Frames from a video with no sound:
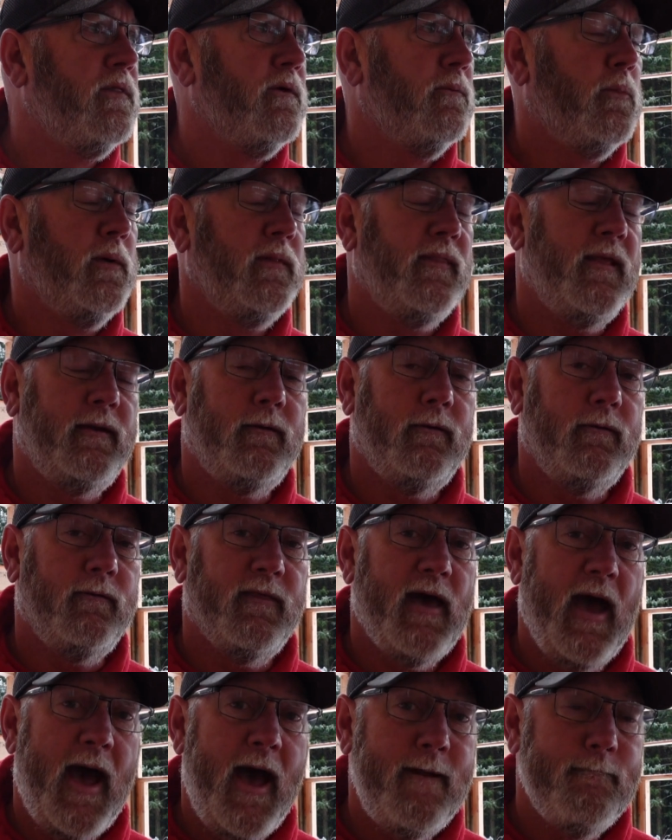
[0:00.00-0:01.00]
them when they do
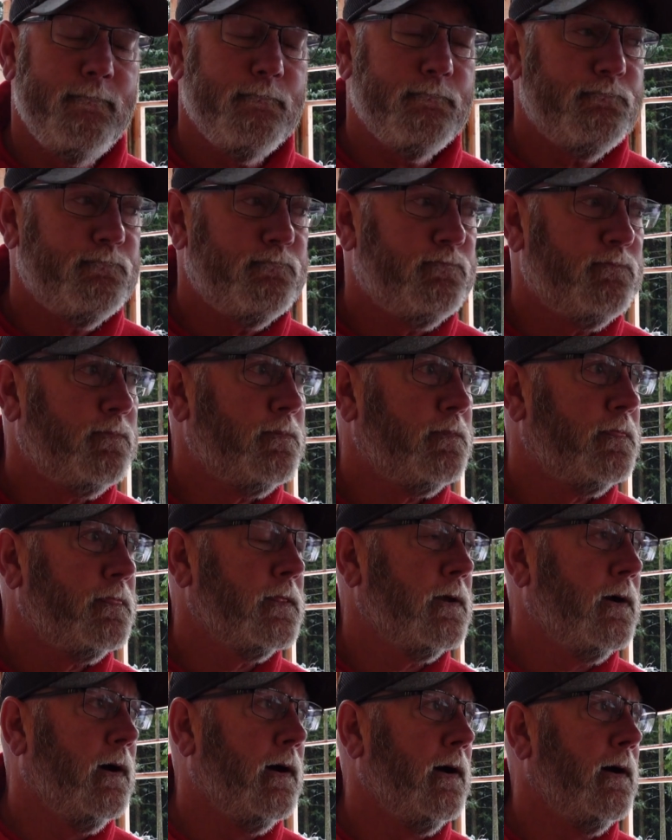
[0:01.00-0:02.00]
that.
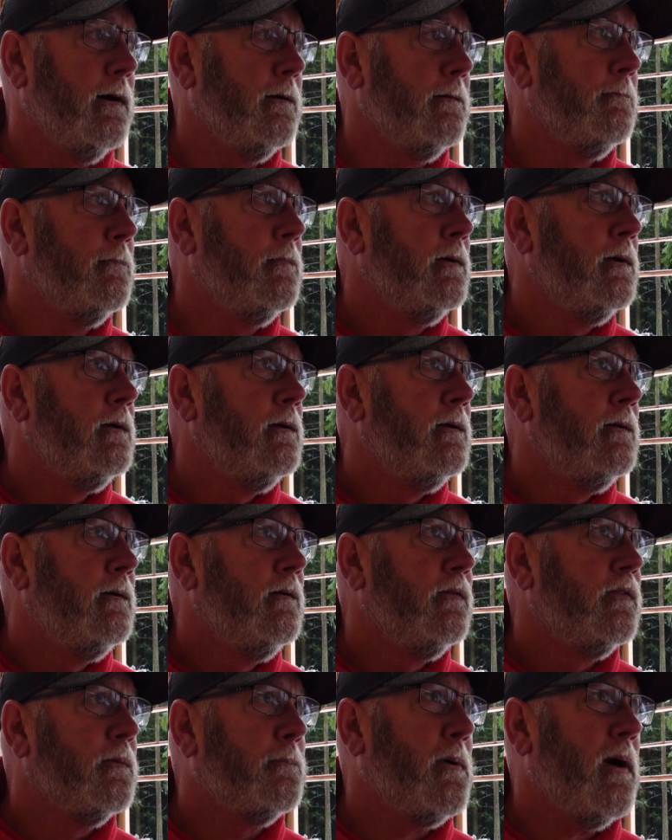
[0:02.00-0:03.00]

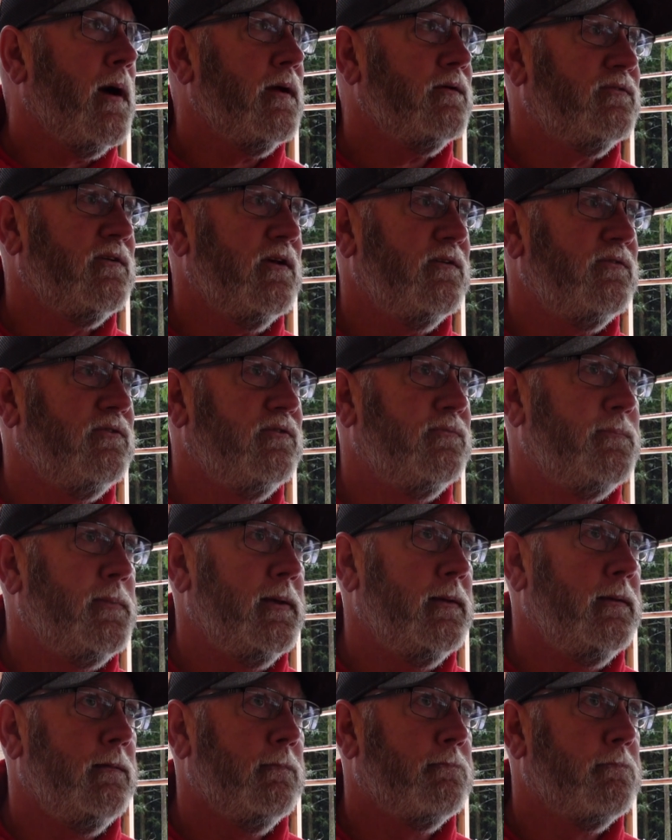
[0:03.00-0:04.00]
The process has
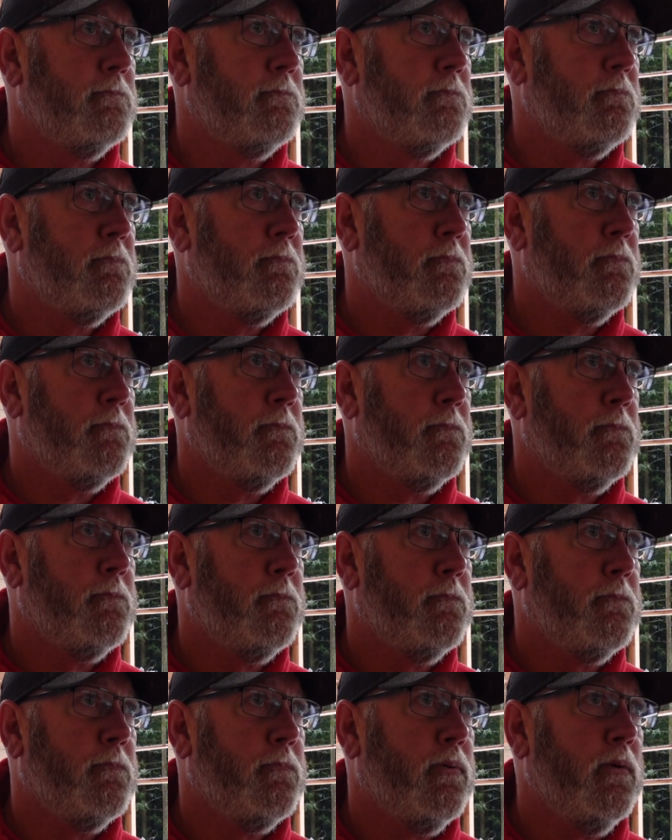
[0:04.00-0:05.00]
been
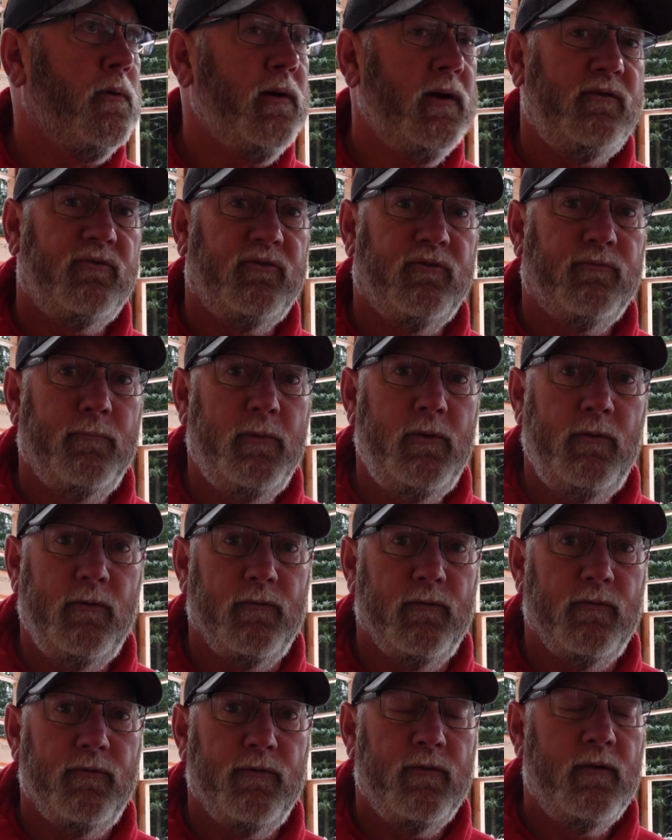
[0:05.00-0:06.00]
pretty
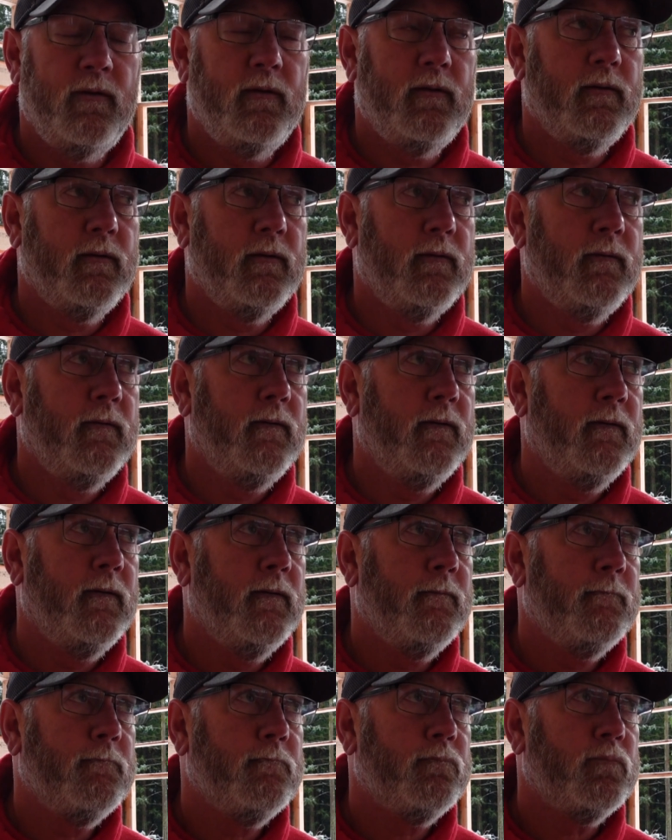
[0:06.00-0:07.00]
smooth.
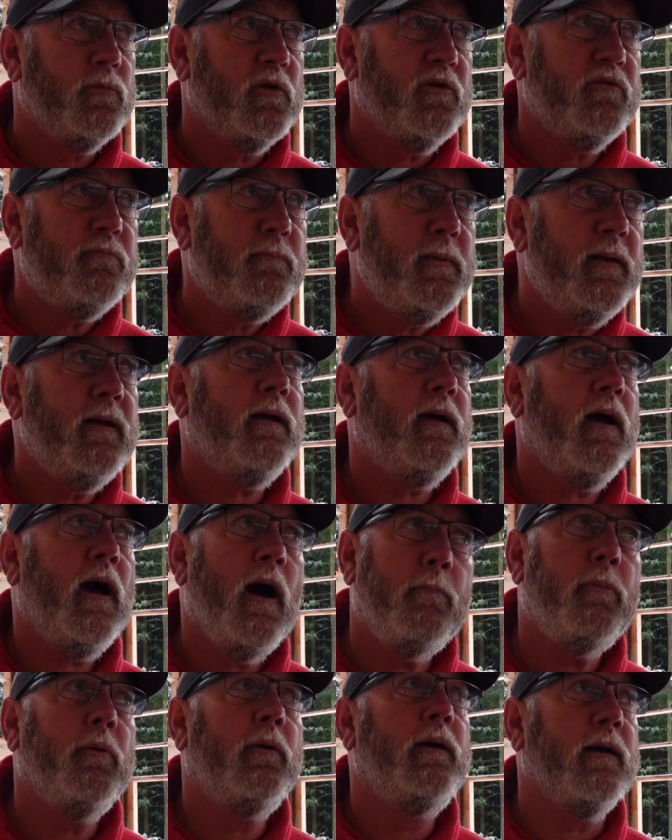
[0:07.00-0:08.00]
There's been a
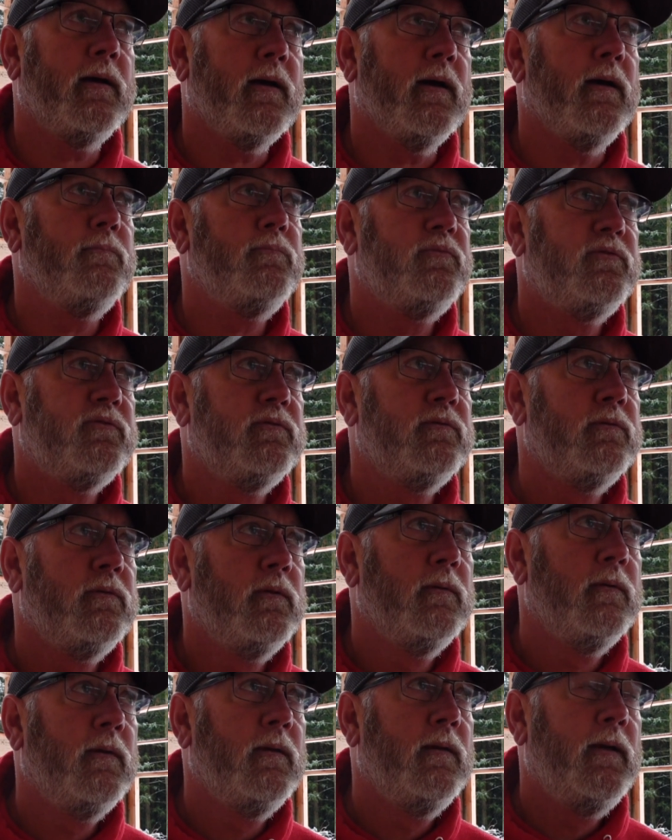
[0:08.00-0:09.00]
couple hiccups,
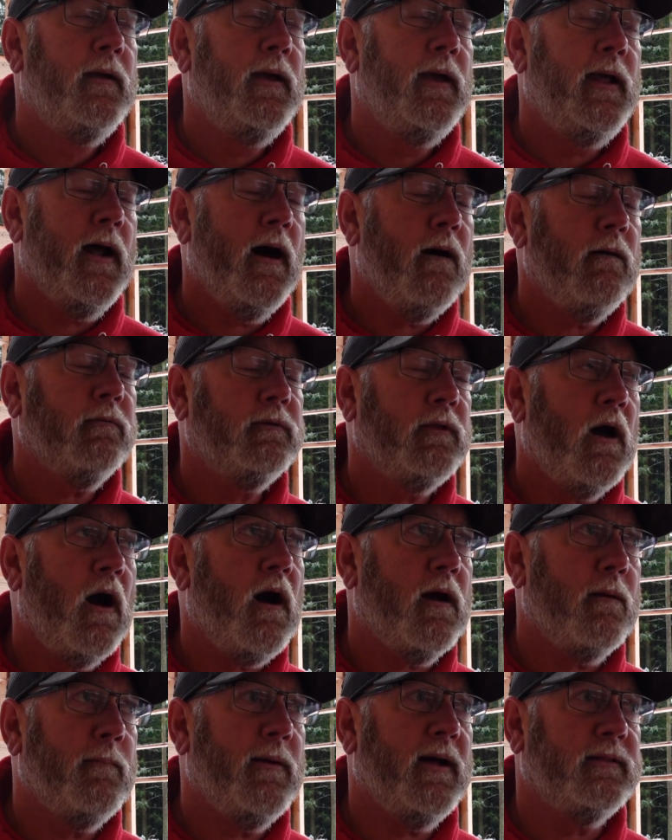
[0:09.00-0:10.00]
and I'll
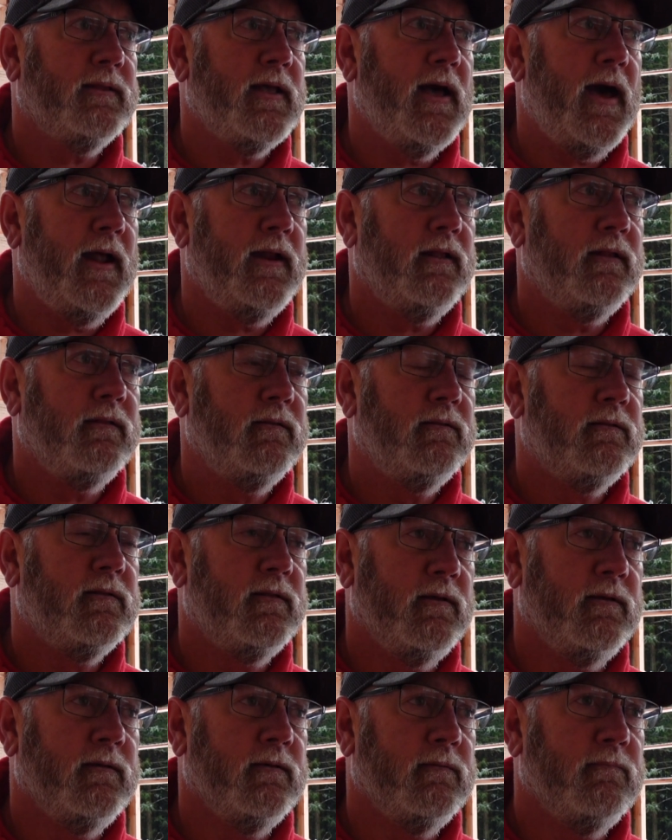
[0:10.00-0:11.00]
talk about that at
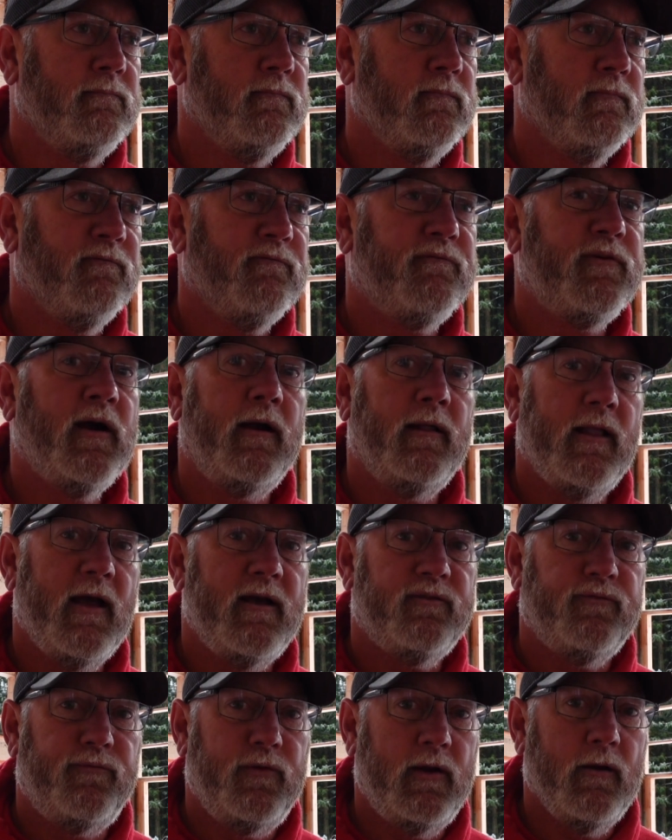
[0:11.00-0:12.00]
the very
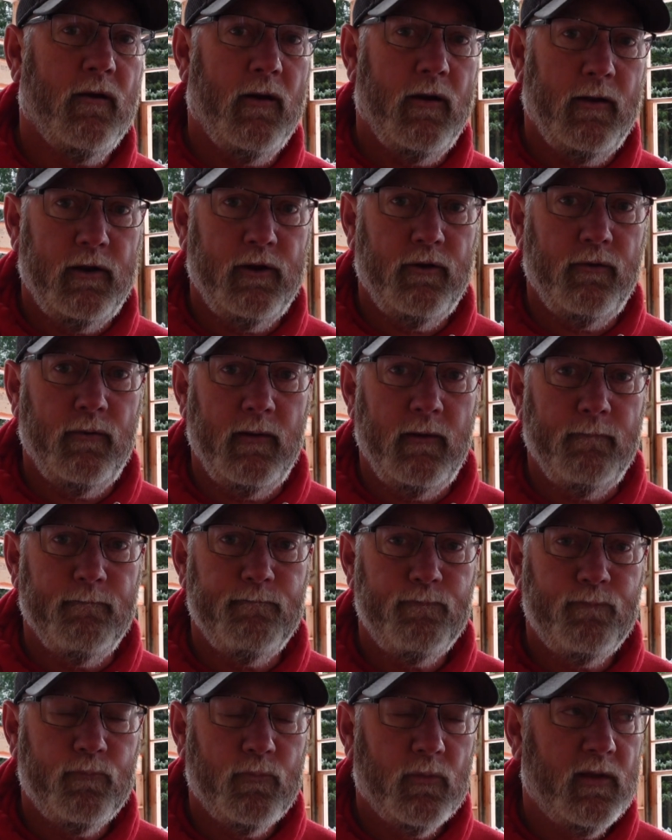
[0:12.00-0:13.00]
last video I do and
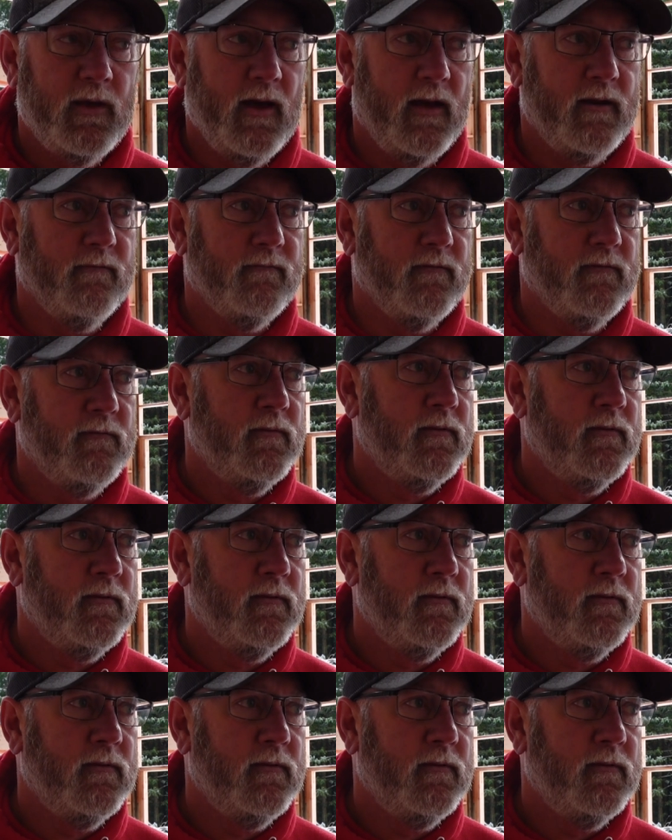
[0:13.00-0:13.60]
kind of